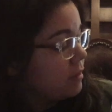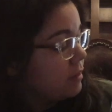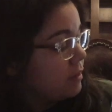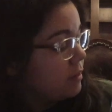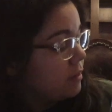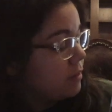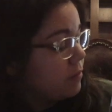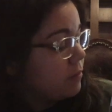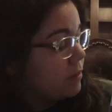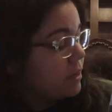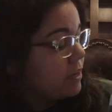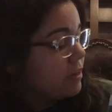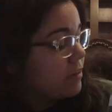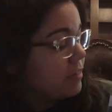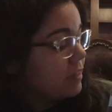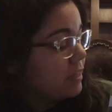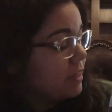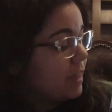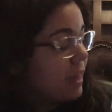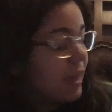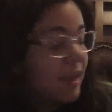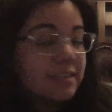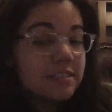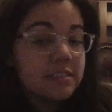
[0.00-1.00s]
And we hear
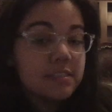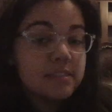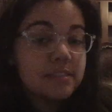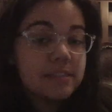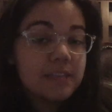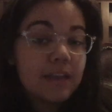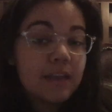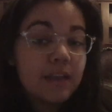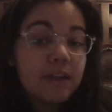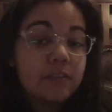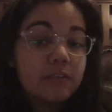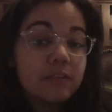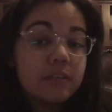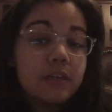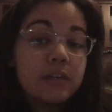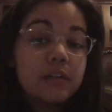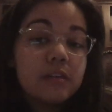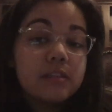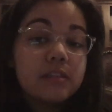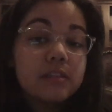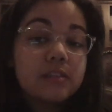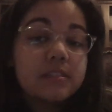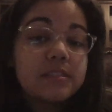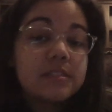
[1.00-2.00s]
the S sound
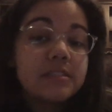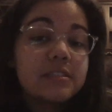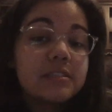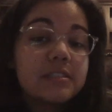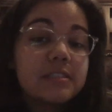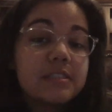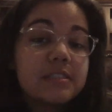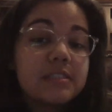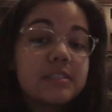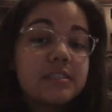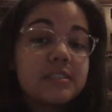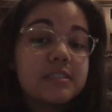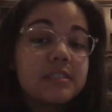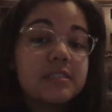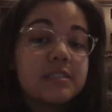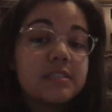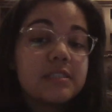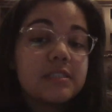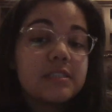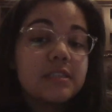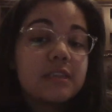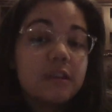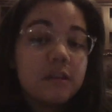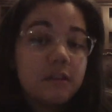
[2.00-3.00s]

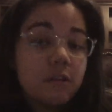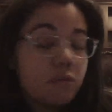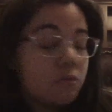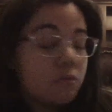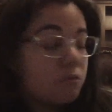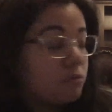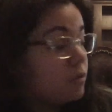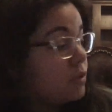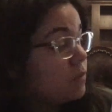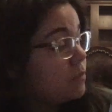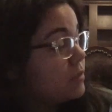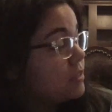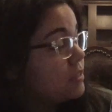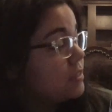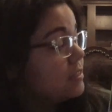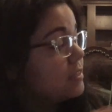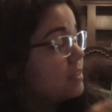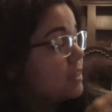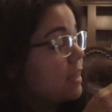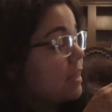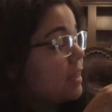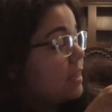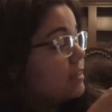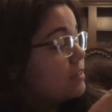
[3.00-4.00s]
S when we
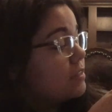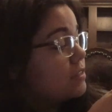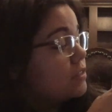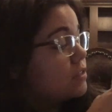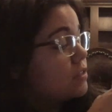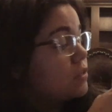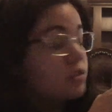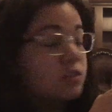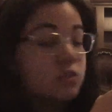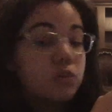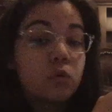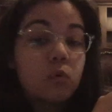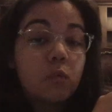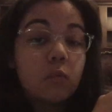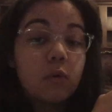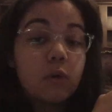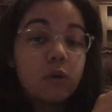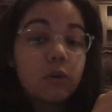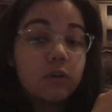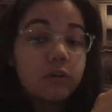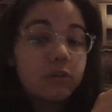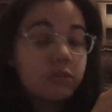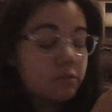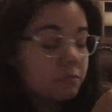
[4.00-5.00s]
say
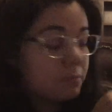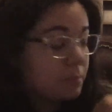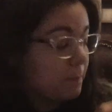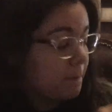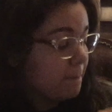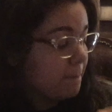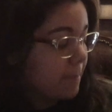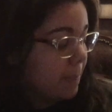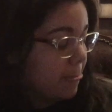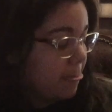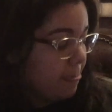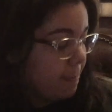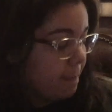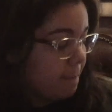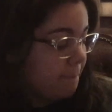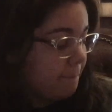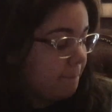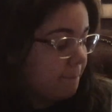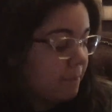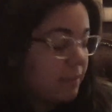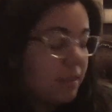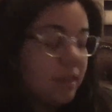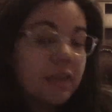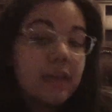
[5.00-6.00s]
squirrel
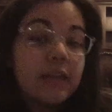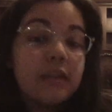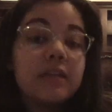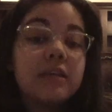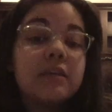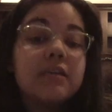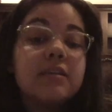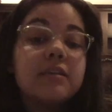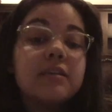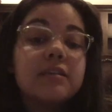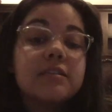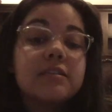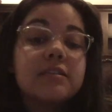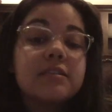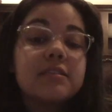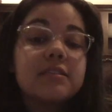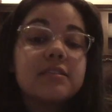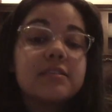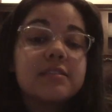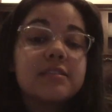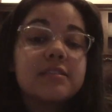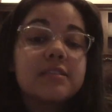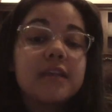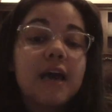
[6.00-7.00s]
and
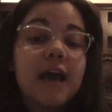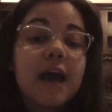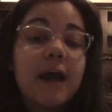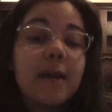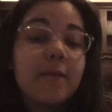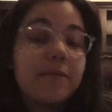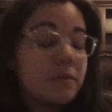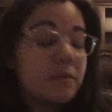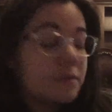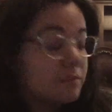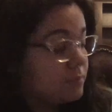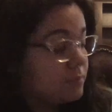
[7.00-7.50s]
stop.